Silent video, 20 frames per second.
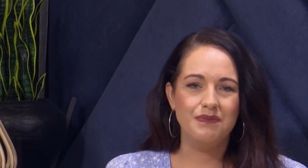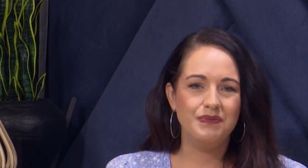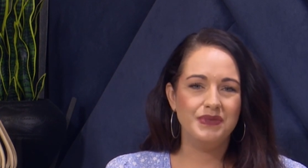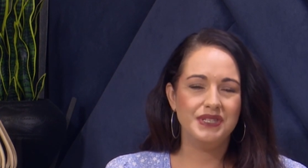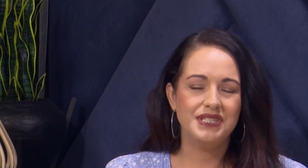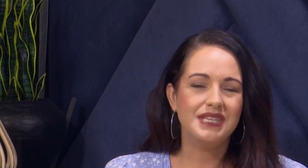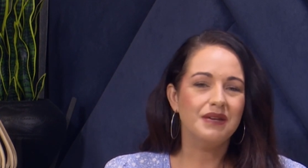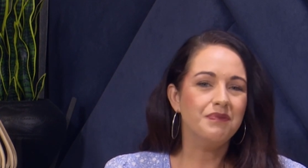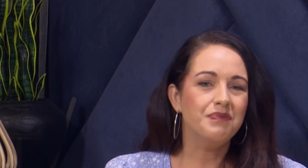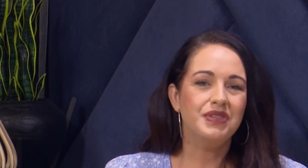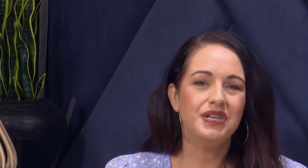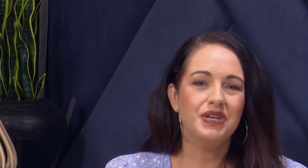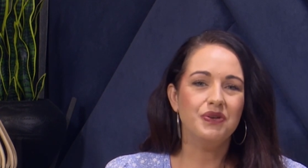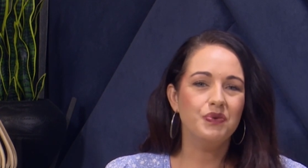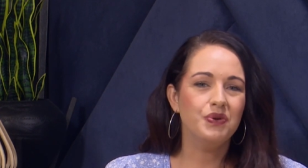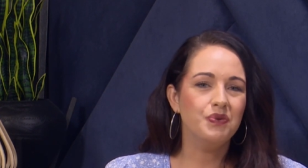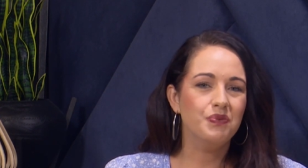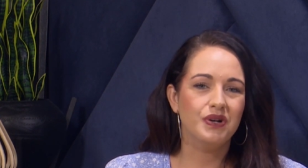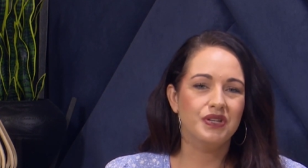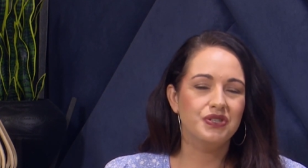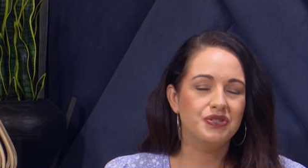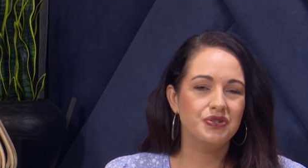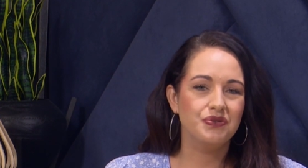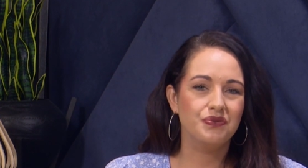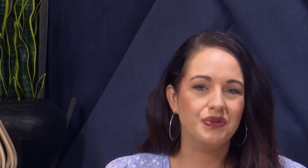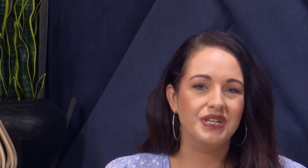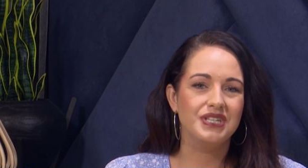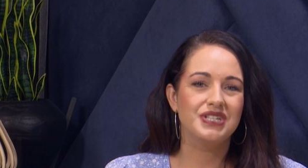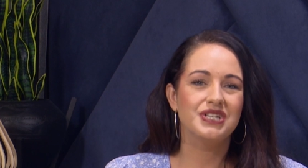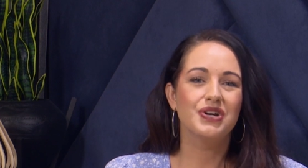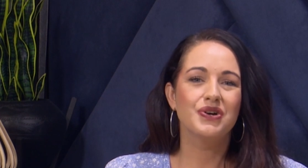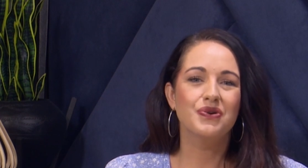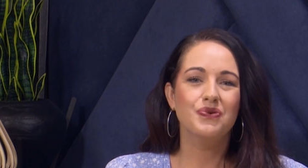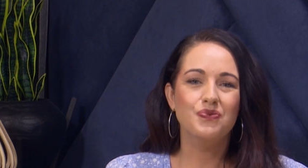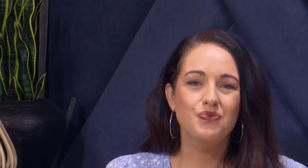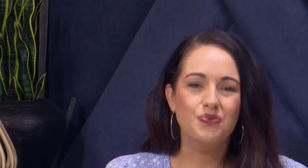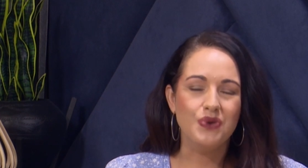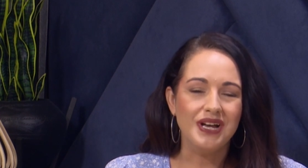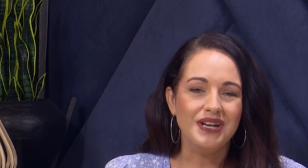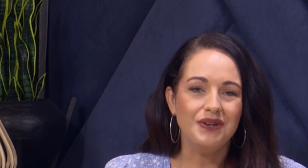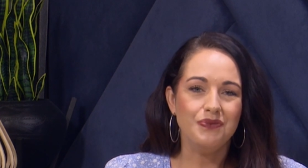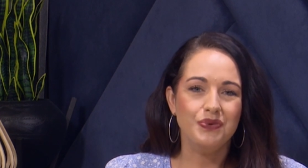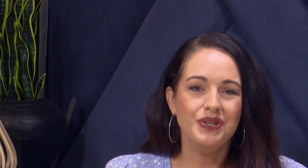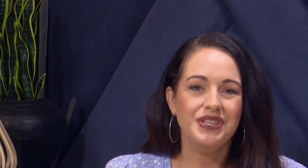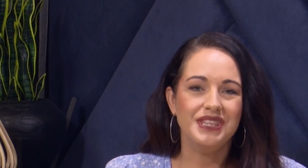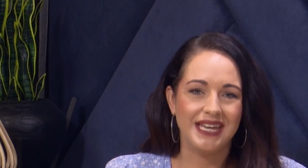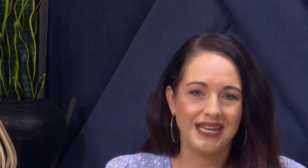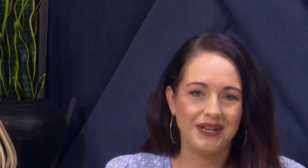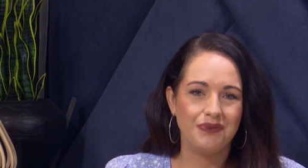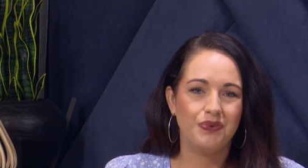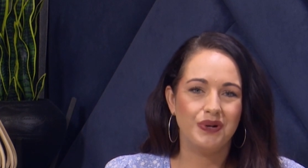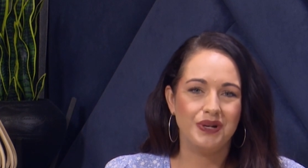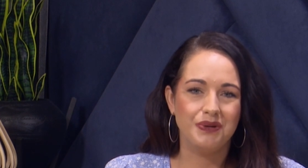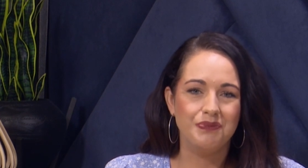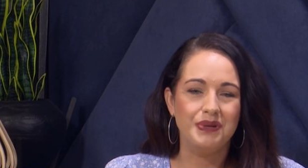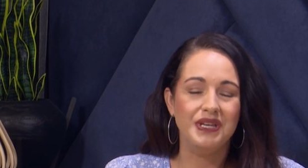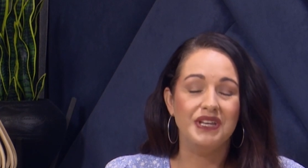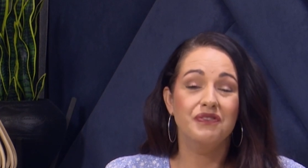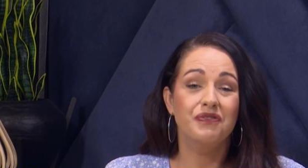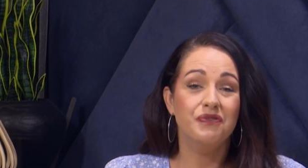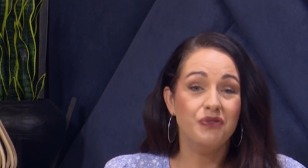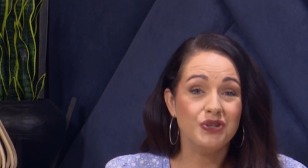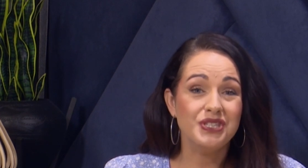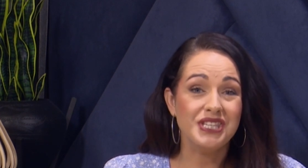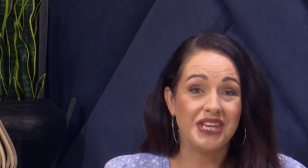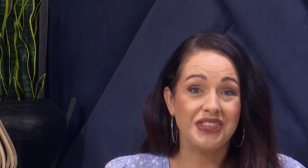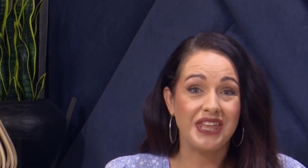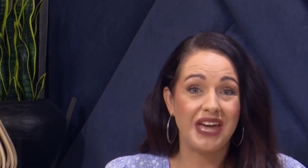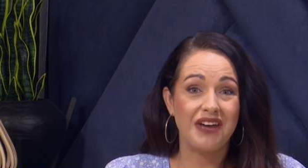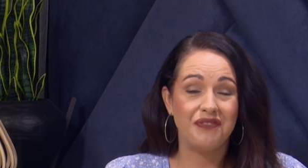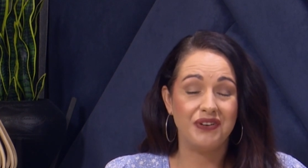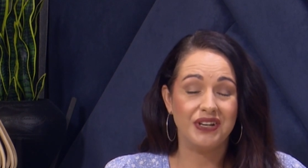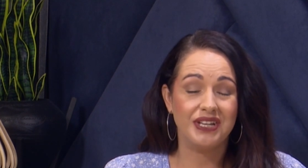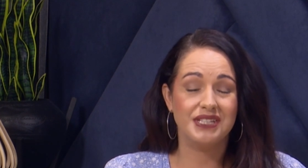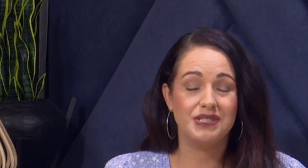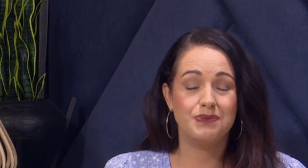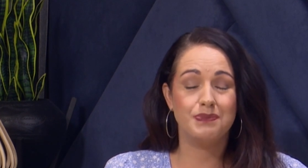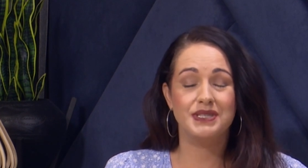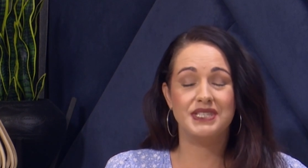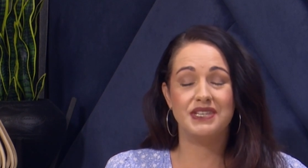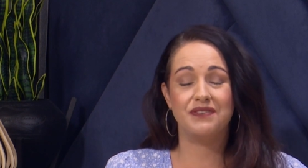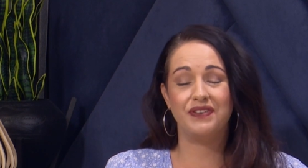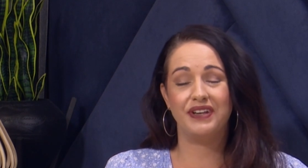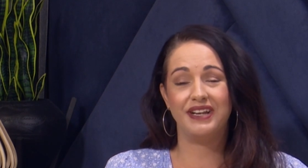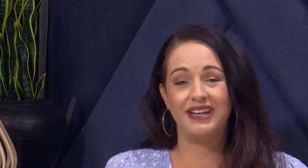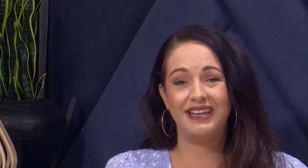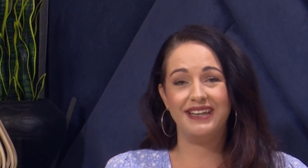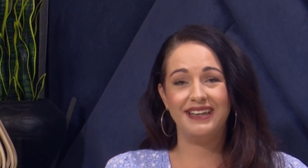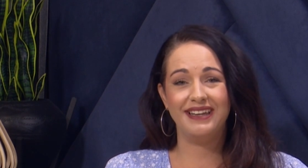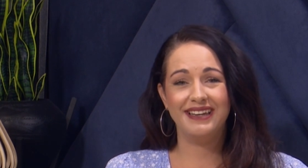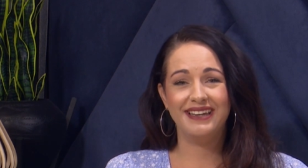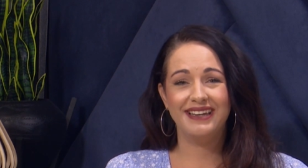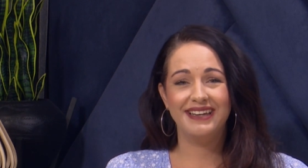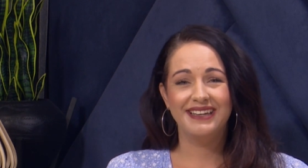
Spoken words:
something we want to reach. What would that one be for South Africa specifically?